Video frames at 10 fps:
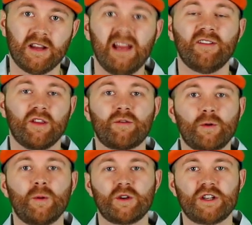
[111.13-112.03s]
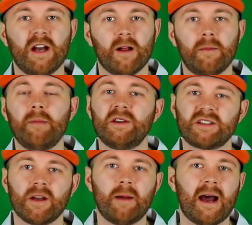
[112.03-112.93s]
even through the shell. Maybe
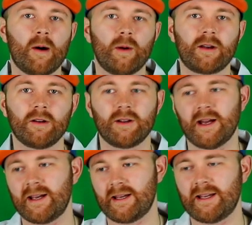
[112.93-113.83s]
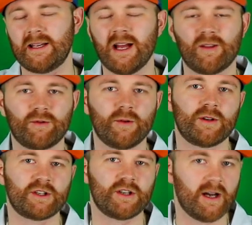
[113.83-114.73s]
somehow it could like get through
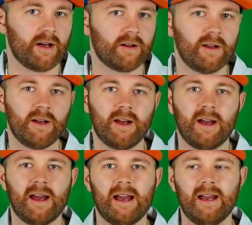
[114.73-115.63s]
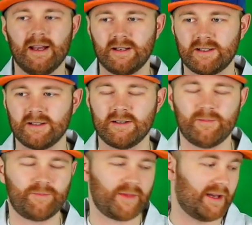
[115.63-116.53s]
the shell, and
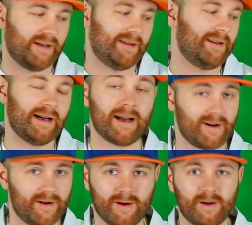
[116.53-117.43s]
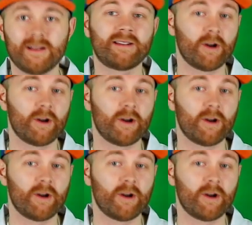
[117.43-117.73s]
I don't know.